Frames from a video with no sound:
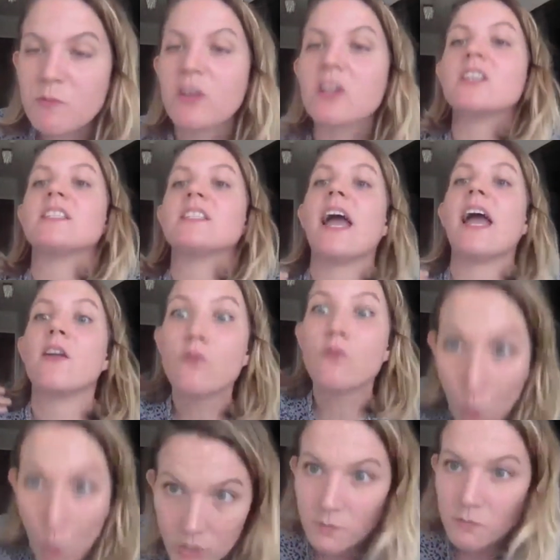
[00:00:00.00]
to be on a diet of
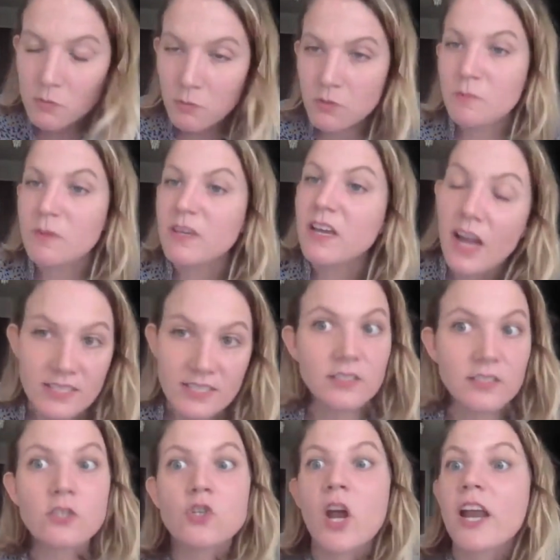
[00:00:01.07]
course i'm supposed to be
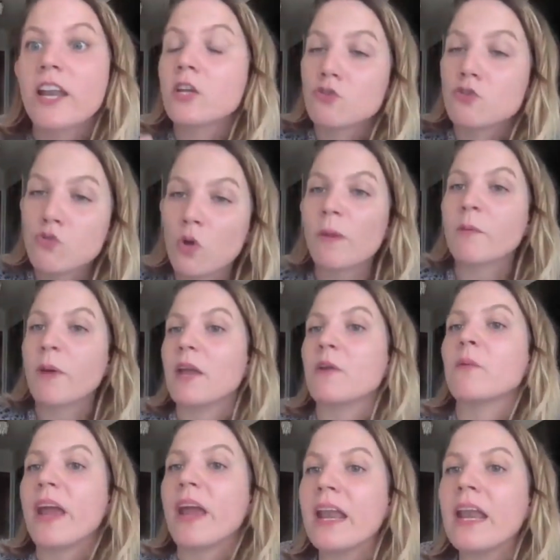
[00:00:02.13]
constantly trying to control my weight
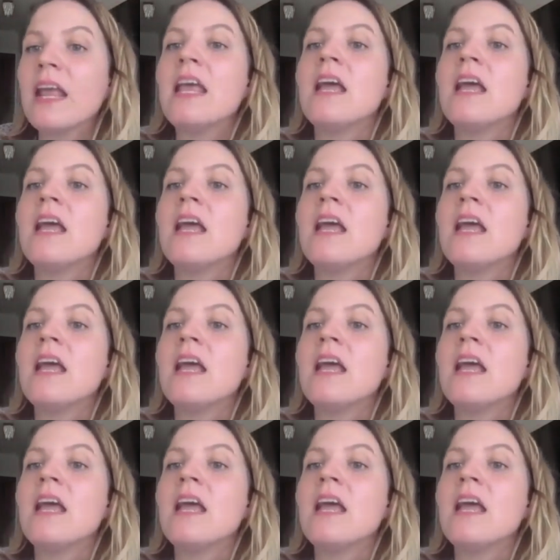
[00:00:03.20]
right